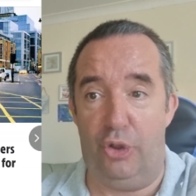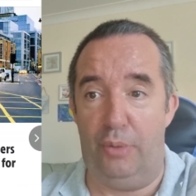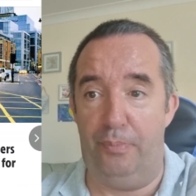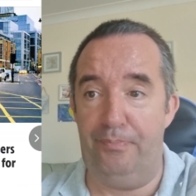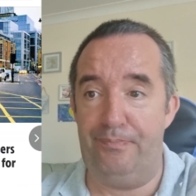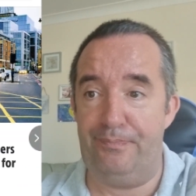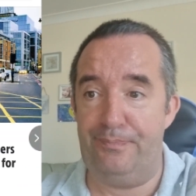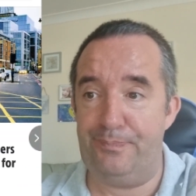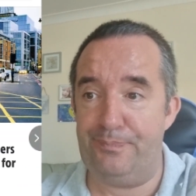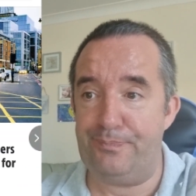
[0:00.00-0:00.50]

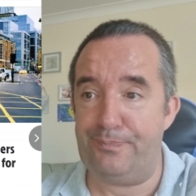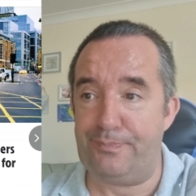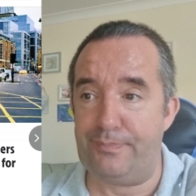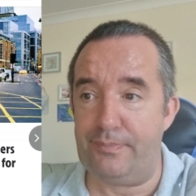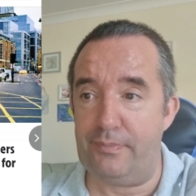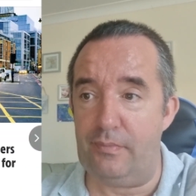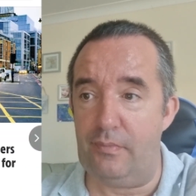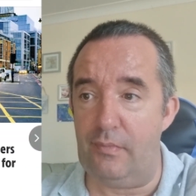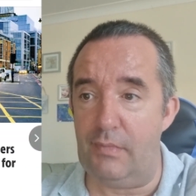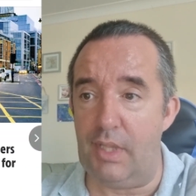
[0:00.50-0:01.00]
them.
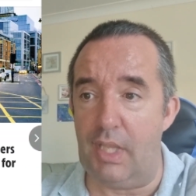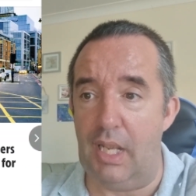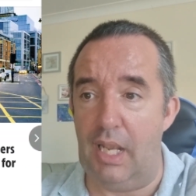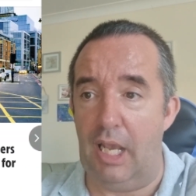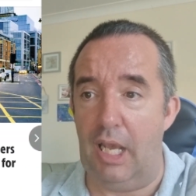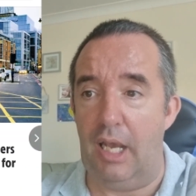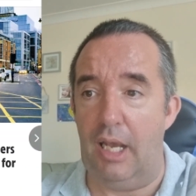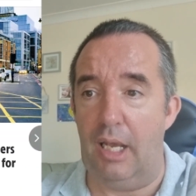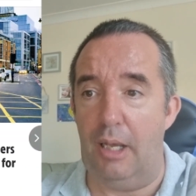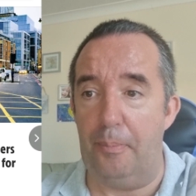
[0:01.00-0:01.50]

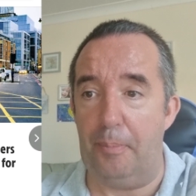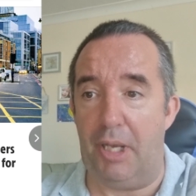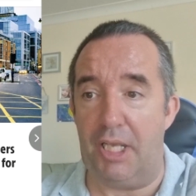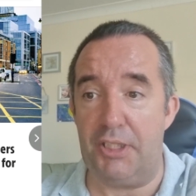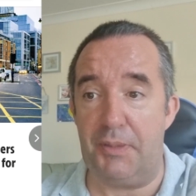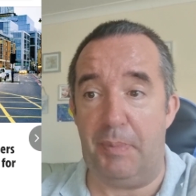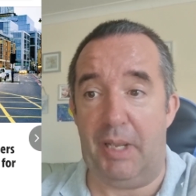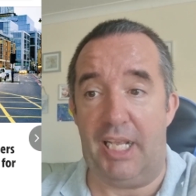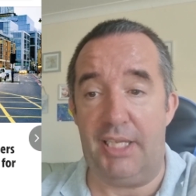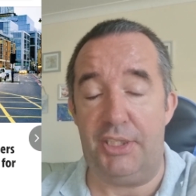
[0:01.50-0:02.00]
Uh,
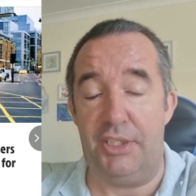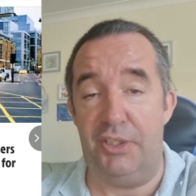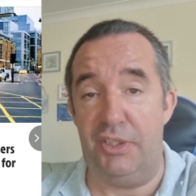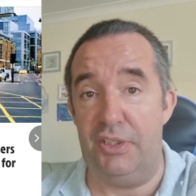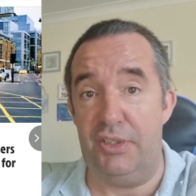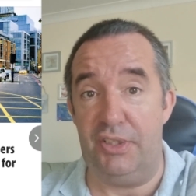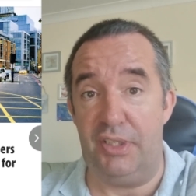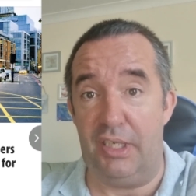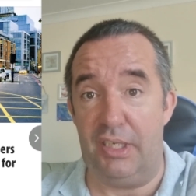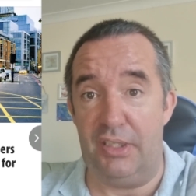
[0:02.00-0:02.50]
bus
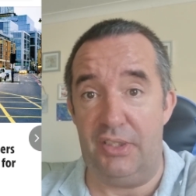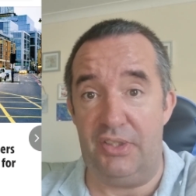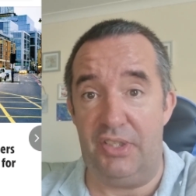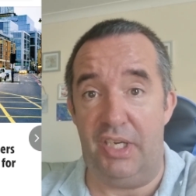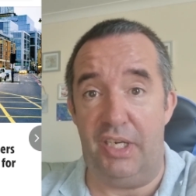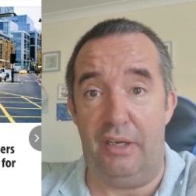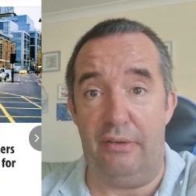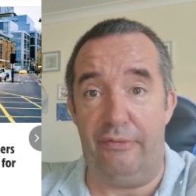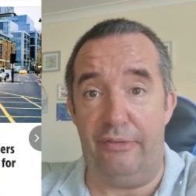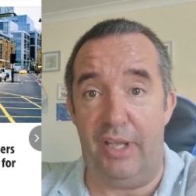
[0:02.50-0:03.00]
passengers are going to
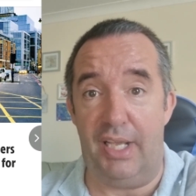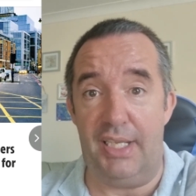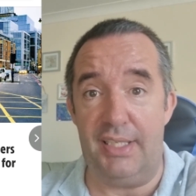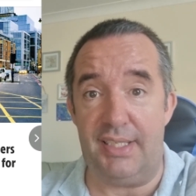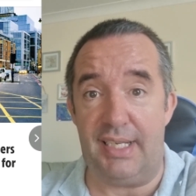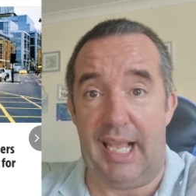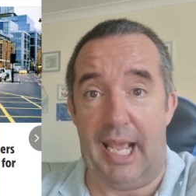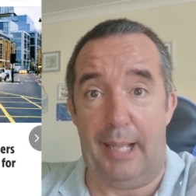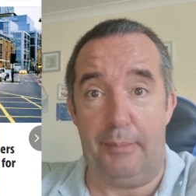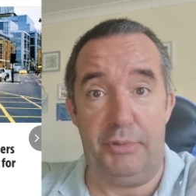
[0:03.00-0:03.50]
see the fares
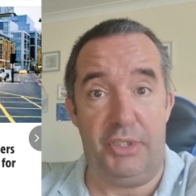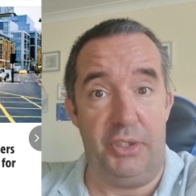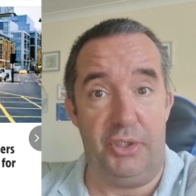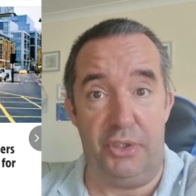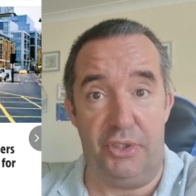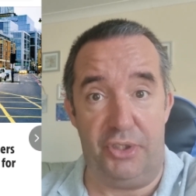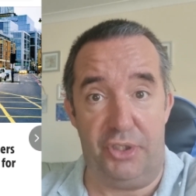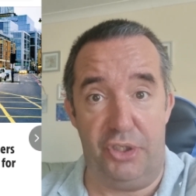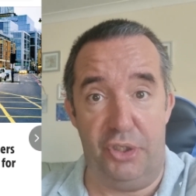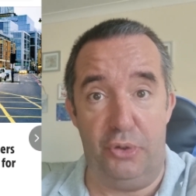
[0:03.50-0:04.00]
capped at
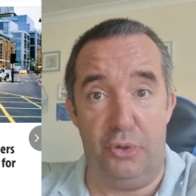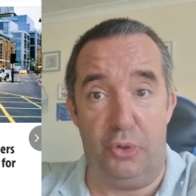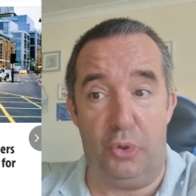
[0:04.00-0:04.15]
just two